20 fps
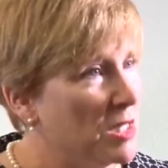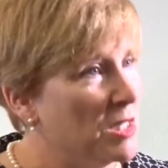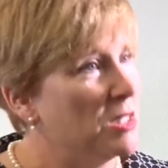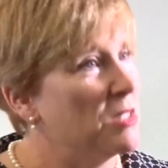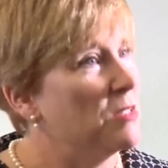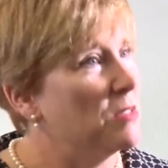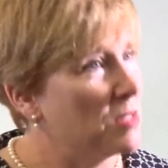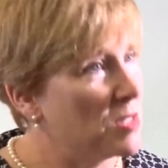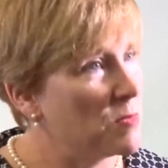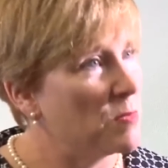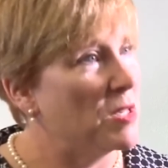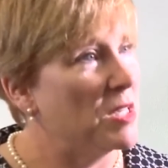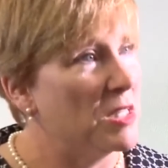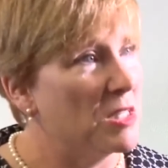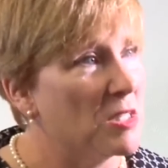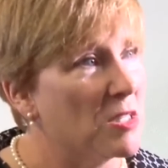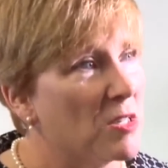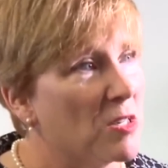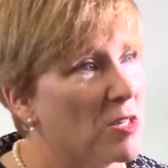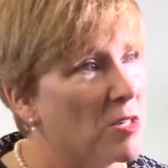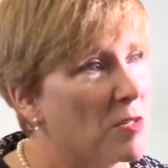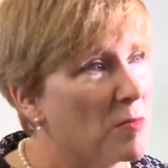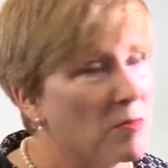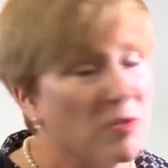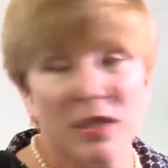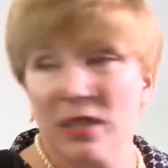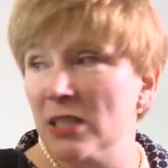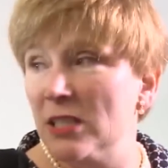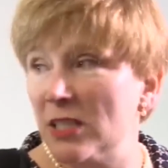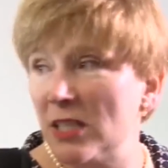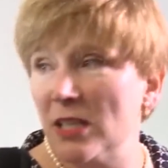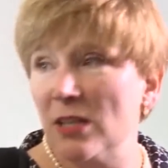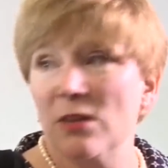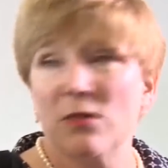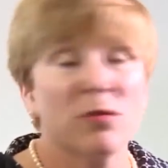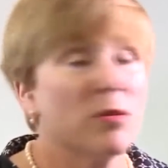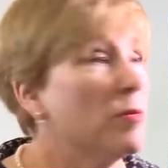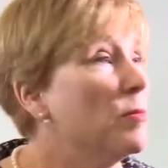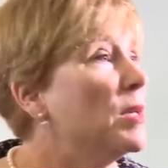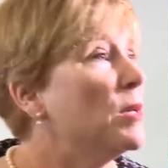need to explain to her, and we need to get
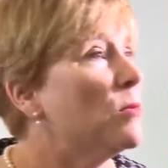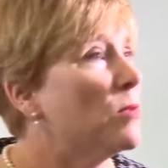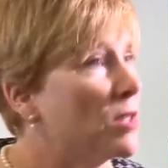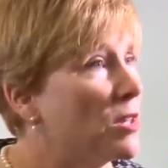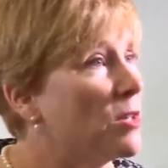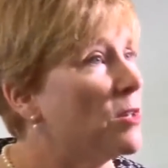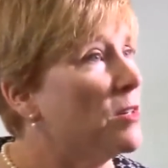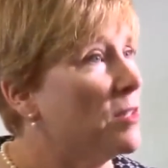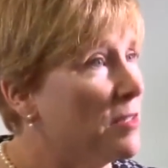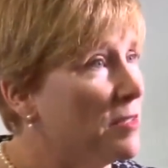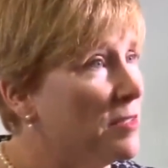over and meet with her.